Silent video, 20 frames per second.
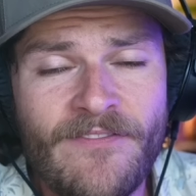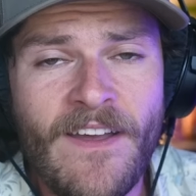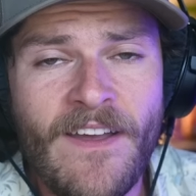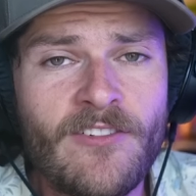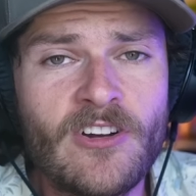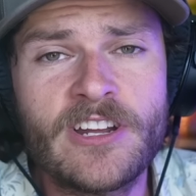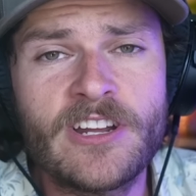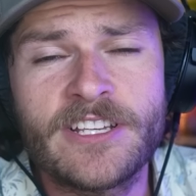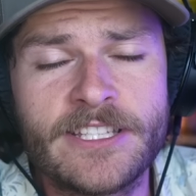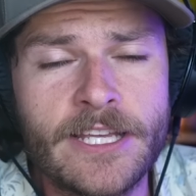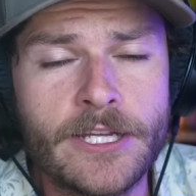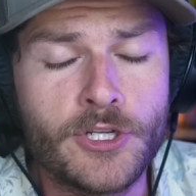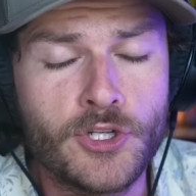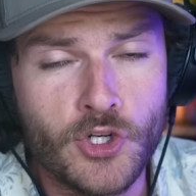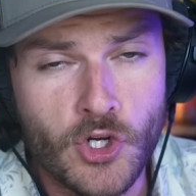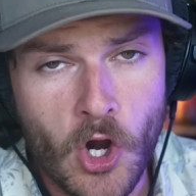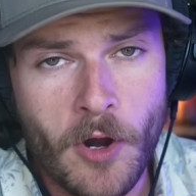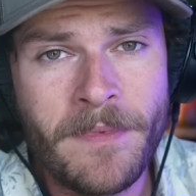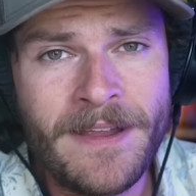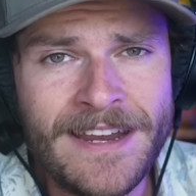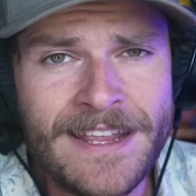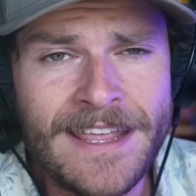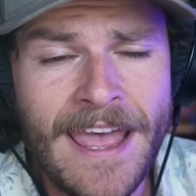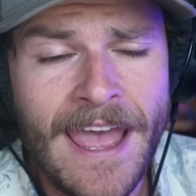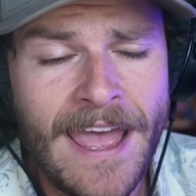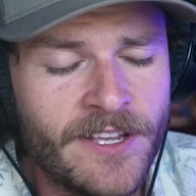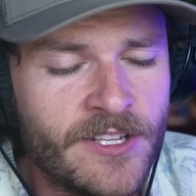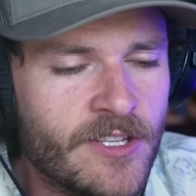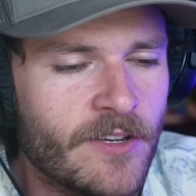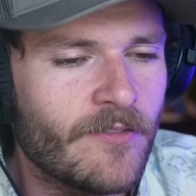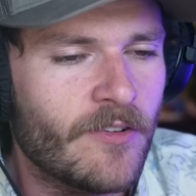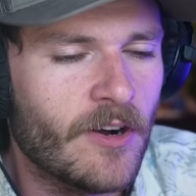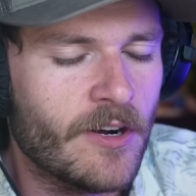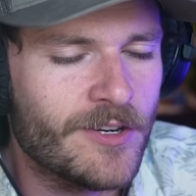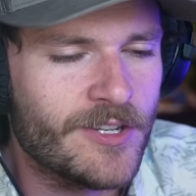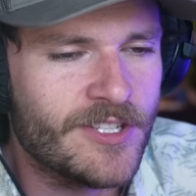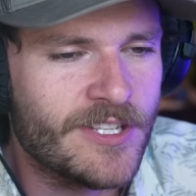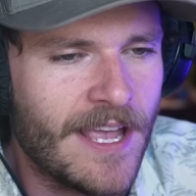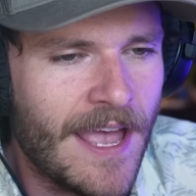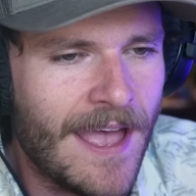My favorite is the German case of
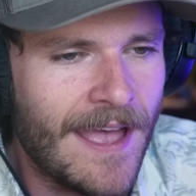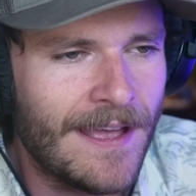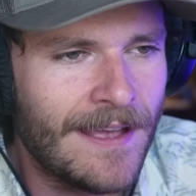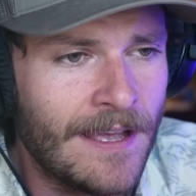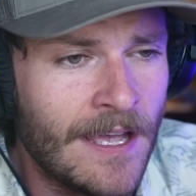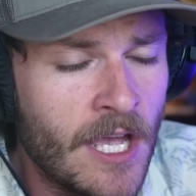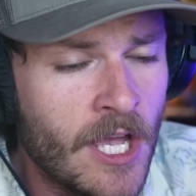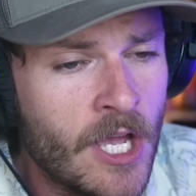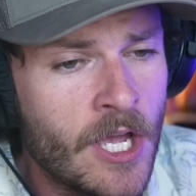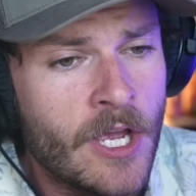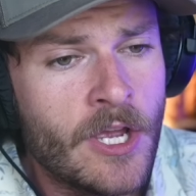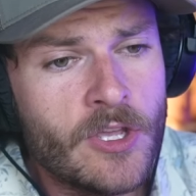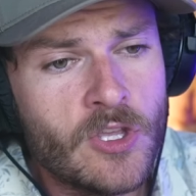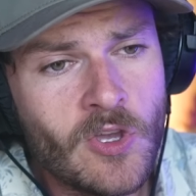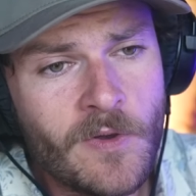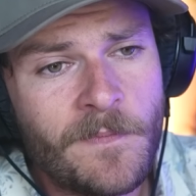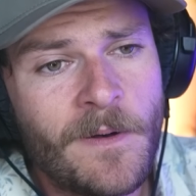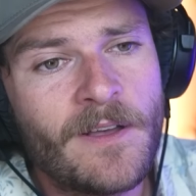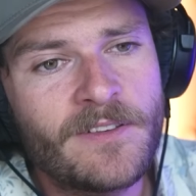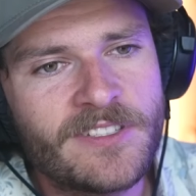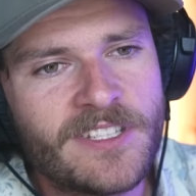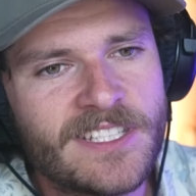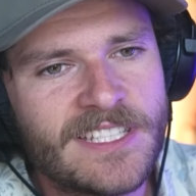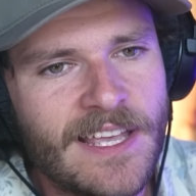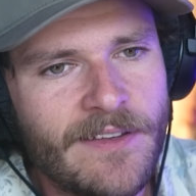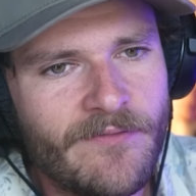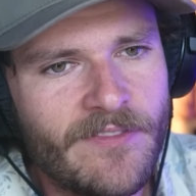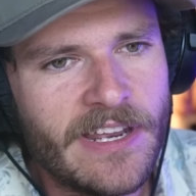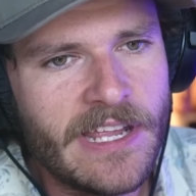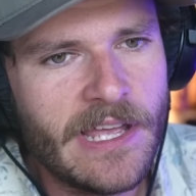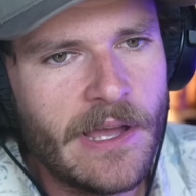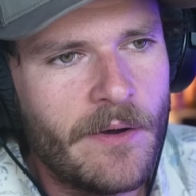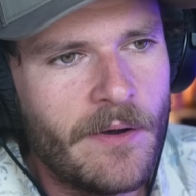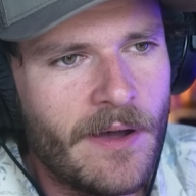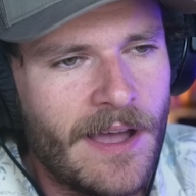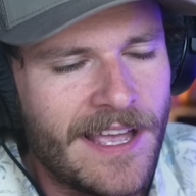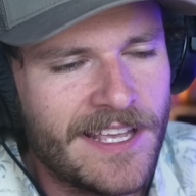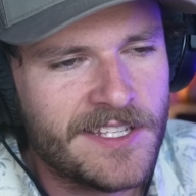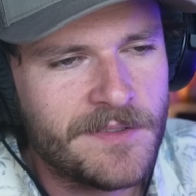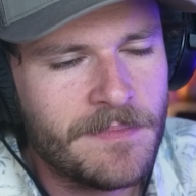her saying, you post the same
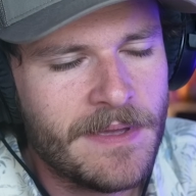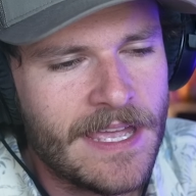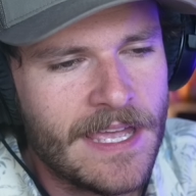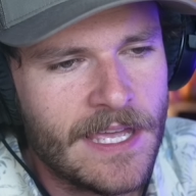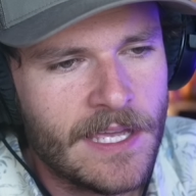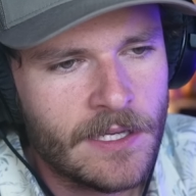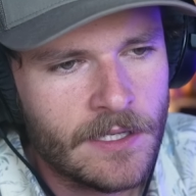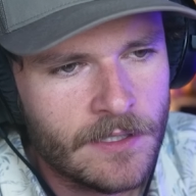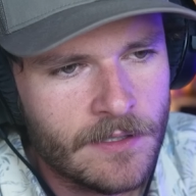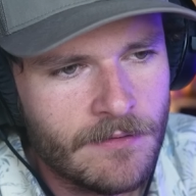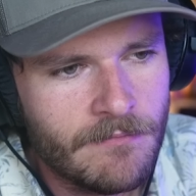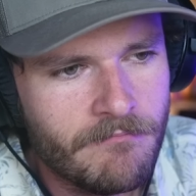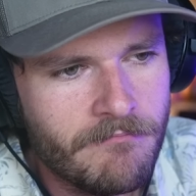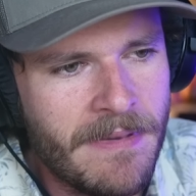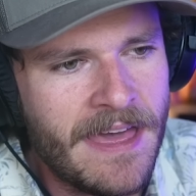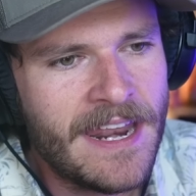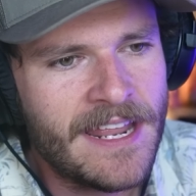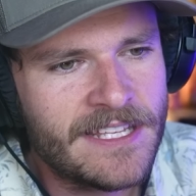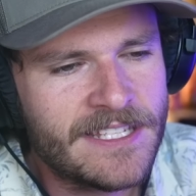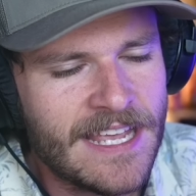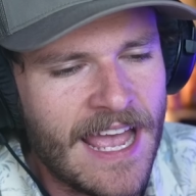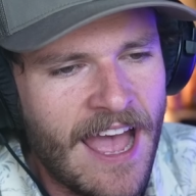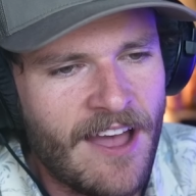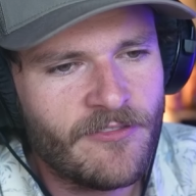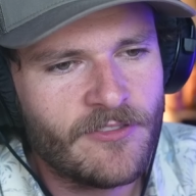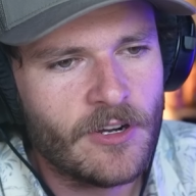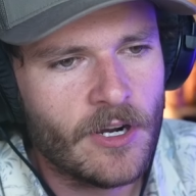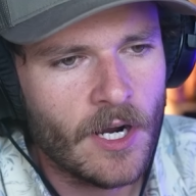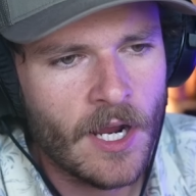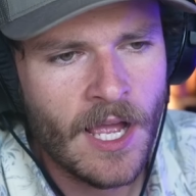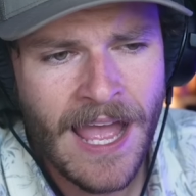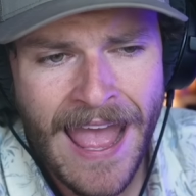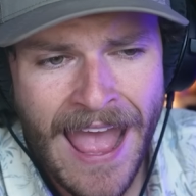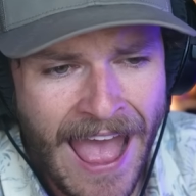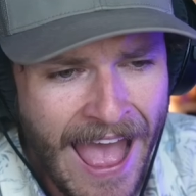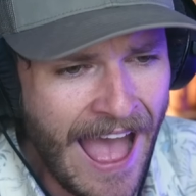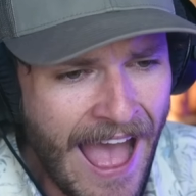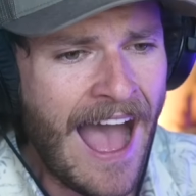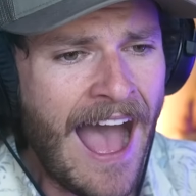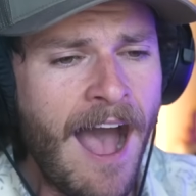video as me minutes after.
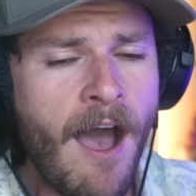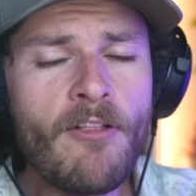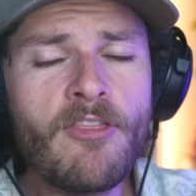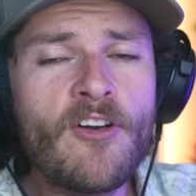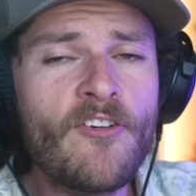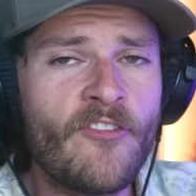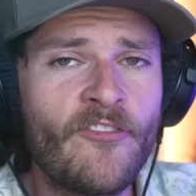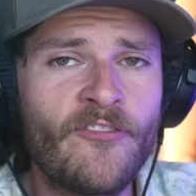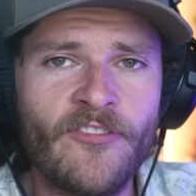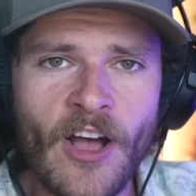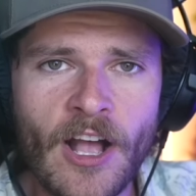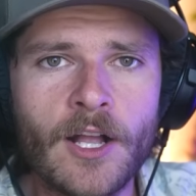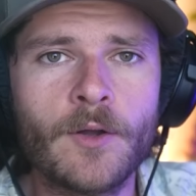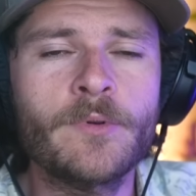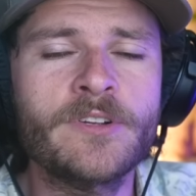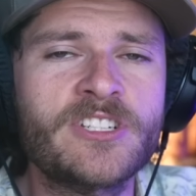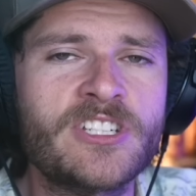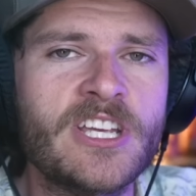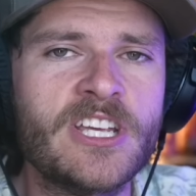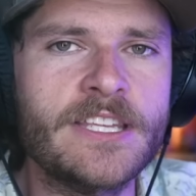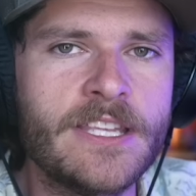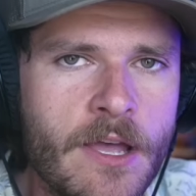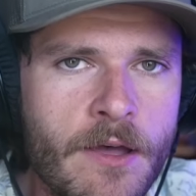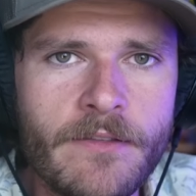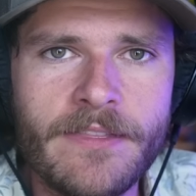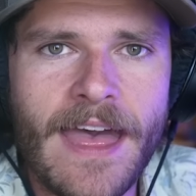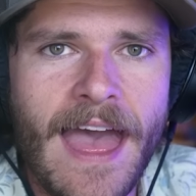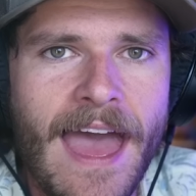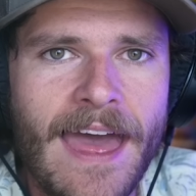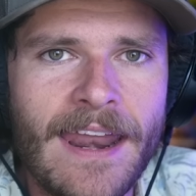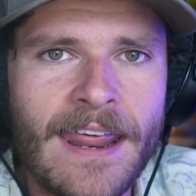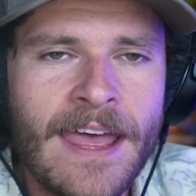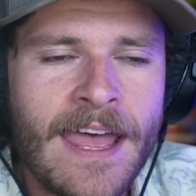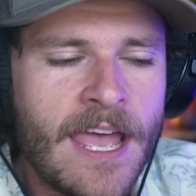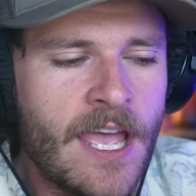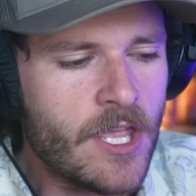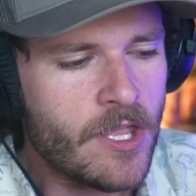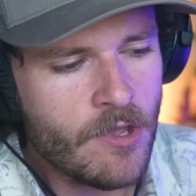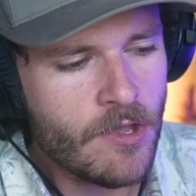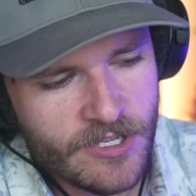How the would she do that?
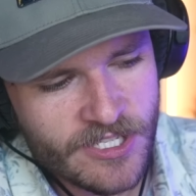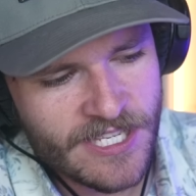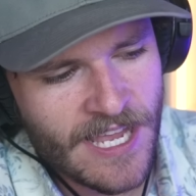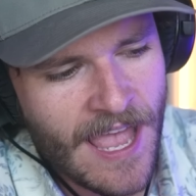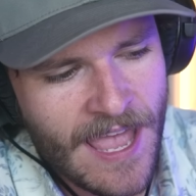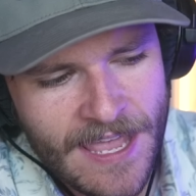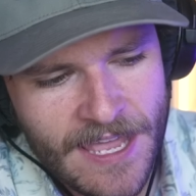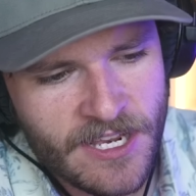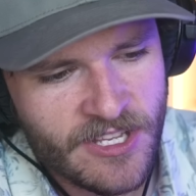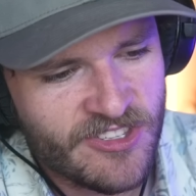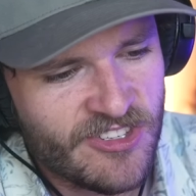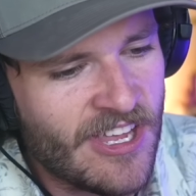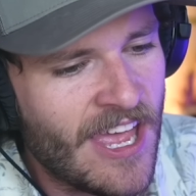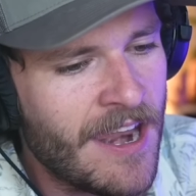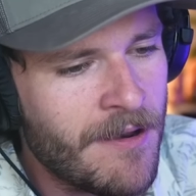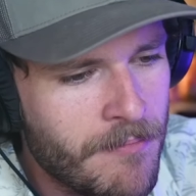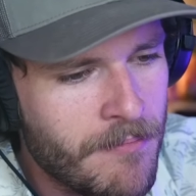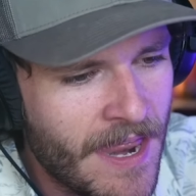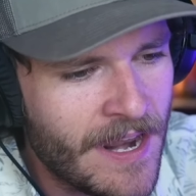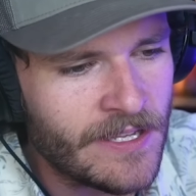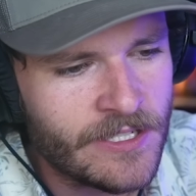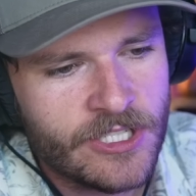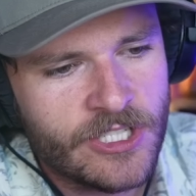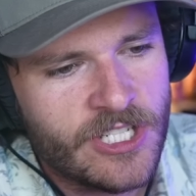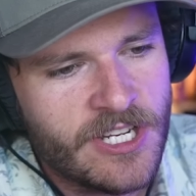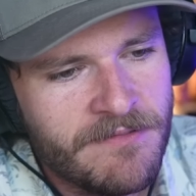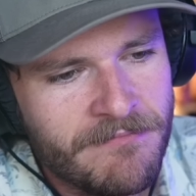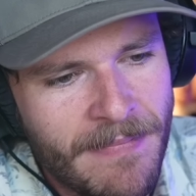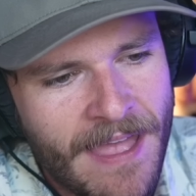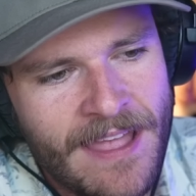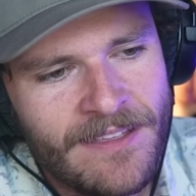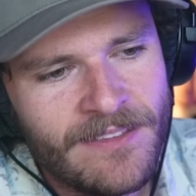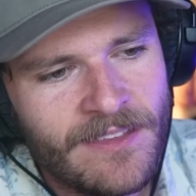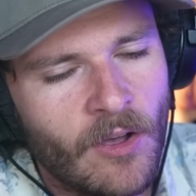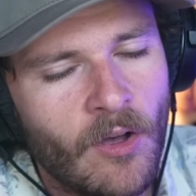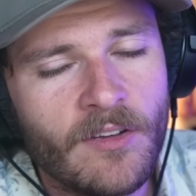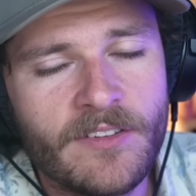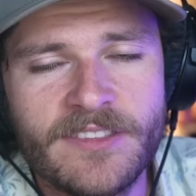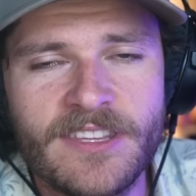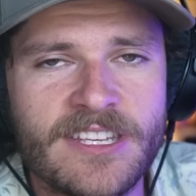You're saying in 10 minutes she made
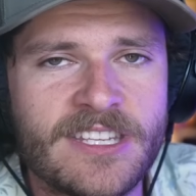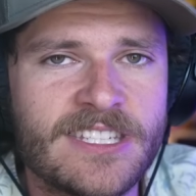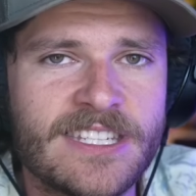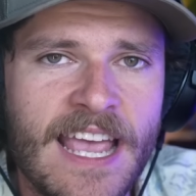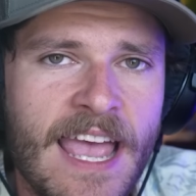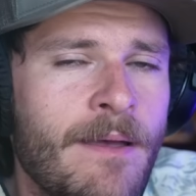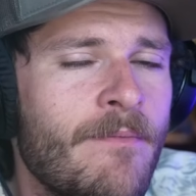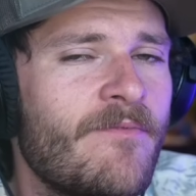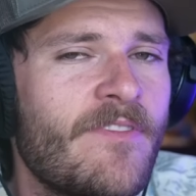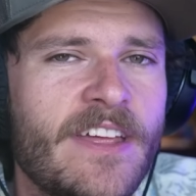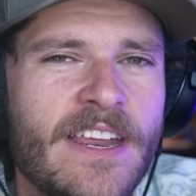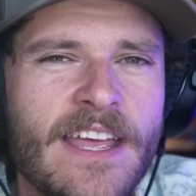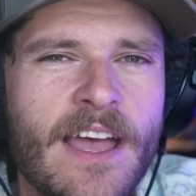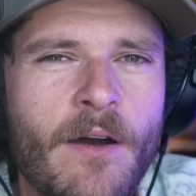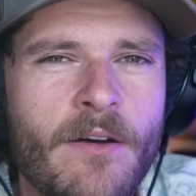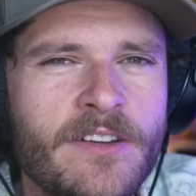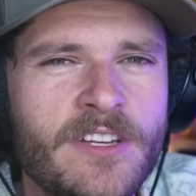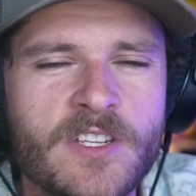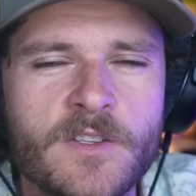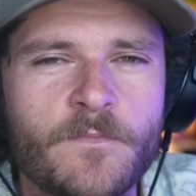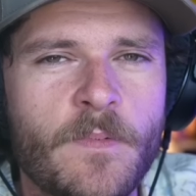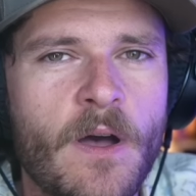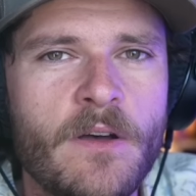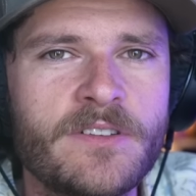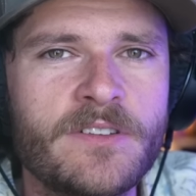the whole, the same video and just